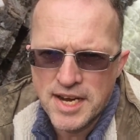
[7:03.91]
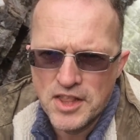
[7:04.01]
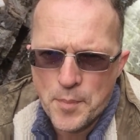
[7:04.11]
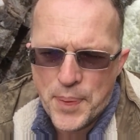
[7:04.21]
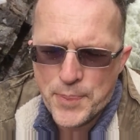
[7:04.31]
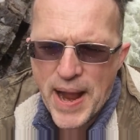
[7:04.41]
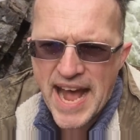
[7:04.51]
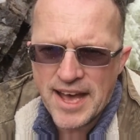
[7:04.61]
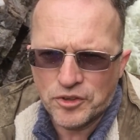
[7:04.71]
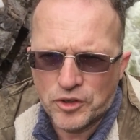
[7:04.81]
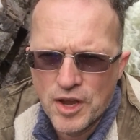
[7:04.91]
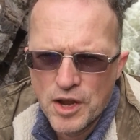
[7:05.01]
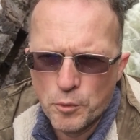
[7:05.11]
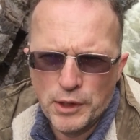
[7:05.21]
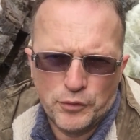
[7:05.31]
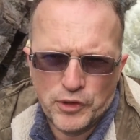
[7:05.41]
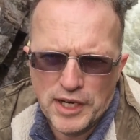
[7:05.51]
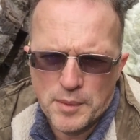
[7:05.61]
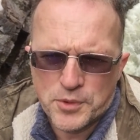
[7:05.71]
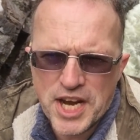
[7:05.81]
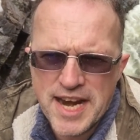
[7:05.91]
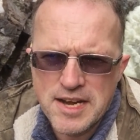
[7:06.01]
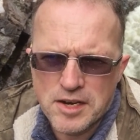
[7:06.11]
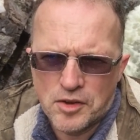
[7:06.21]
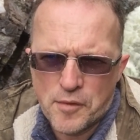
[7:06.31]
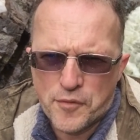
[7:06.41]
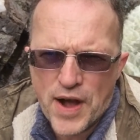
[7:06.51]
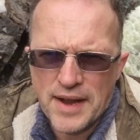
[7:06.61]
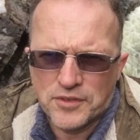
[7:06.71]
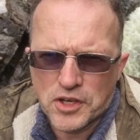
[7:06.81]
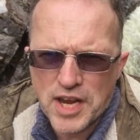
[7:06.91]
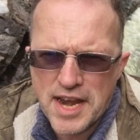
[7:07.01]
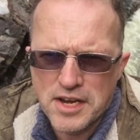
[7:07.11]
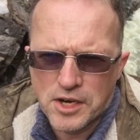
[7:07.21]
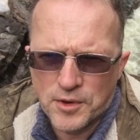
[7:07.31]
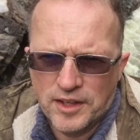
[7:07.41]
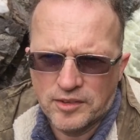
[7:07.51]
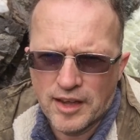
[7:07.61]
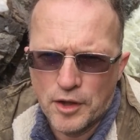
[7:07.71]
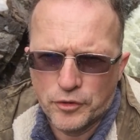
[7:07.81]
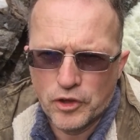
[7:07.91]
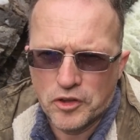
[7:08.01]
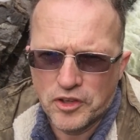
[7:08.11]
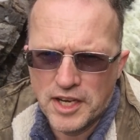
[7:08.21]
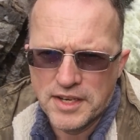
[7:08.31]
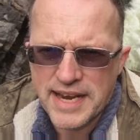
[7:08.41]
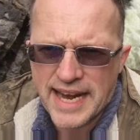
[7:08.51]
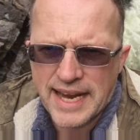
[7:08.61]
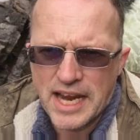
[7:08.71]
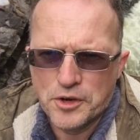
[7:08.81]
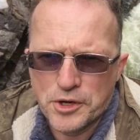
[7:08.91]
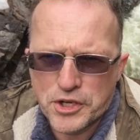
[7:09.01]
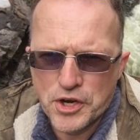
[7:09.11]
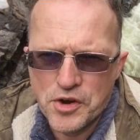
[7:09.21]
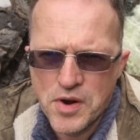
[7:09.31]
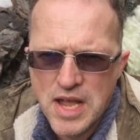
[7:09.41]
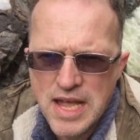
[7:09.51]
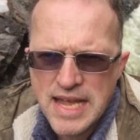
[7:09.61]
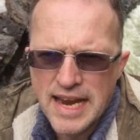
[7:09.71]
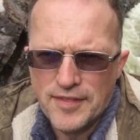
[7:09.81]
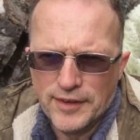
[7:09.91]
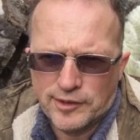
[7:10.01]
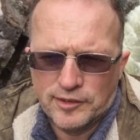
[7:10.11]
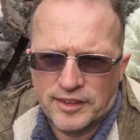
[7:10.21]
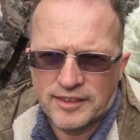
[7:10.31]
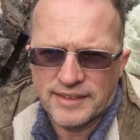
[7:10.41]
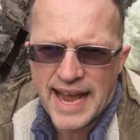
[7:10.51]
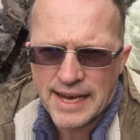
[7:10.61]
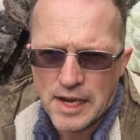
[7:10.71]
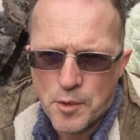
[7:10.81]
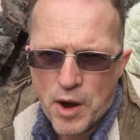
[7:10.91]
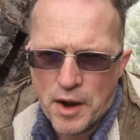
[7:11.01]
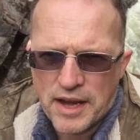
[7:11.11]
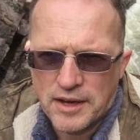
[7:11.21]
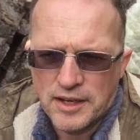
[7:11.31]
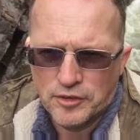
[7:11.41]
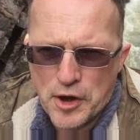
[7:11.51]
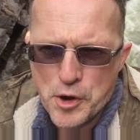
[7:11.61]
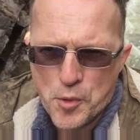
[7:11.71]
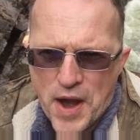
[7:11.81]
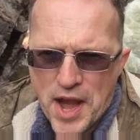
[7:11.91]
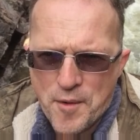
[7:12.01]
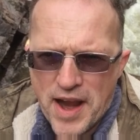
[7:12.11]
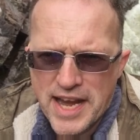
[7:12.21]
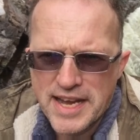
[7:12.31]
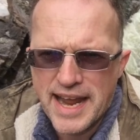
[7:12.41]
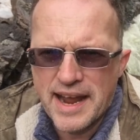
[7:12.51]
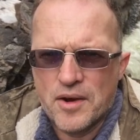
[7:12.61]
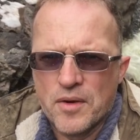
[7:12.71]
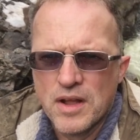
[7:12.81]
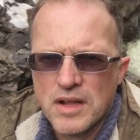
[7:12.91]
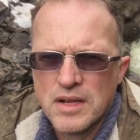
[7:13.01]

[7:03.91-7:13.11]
In the past, we've seen changes of 5 to 10 degrees Celsius in a decade or two. And this is exactly what is underway right now.